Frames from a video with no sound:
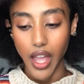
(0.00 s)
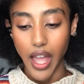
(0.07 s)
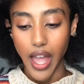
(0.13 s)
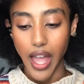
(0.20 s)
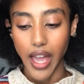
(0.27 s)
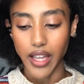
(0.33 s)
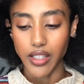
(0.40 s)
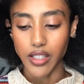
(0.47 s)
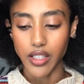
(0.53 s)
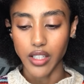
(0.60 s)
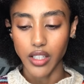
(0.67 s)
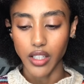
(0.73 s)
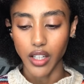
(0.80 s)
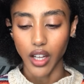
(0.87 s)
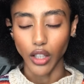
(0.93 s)
And
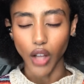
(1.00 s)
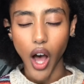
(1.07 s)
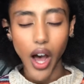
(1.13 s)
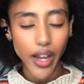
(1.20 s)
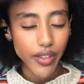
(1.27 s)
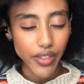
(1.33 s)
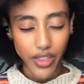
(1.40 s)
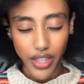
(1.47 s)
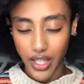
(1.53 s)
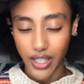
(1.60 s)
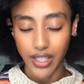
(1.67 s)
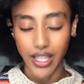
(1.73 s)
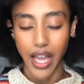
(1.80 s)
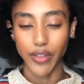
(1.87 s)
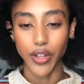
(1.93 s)
a lot of
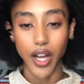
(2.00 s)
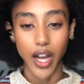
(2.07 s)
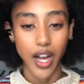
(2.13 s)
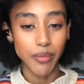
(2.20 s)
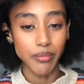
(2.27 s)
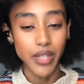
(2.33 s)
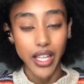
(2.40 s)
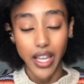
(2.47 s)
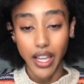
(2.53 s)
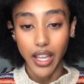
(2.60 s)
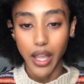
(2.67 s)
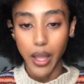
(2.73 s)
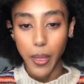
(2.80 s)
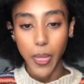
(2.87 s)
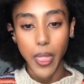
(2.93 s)
things have come
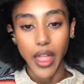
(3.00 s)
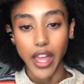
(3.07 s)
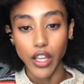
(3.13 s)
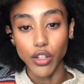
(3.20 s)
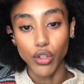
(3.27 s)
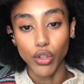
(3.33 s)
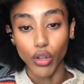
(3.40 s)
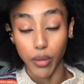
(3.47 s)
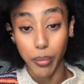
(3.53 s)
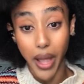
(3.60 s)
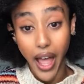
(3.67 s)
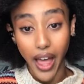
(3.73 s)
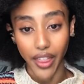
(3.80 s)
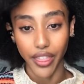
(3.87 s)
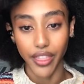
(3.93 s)
in your
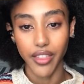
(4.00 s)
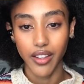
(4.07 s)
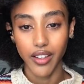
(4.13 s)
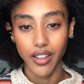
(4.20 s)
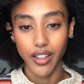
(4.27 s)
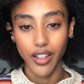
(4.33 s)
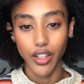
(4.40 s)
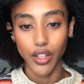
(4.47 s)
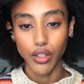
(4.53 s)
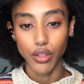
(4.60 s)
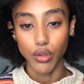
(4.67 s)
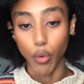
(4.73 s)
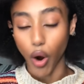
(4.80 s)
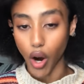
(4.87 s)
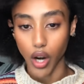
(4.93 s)
path
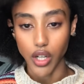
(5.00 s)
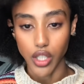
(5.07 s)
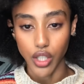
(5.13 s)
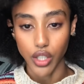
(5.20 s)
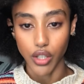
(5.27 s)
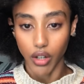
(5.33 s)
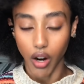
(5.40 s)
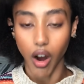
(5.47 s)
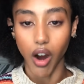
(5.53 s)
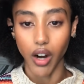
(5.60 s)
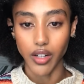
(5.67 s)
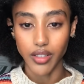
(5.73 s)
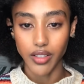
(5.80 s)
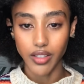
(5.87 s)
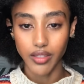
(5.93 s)
to harden your
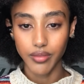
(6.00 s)
heart,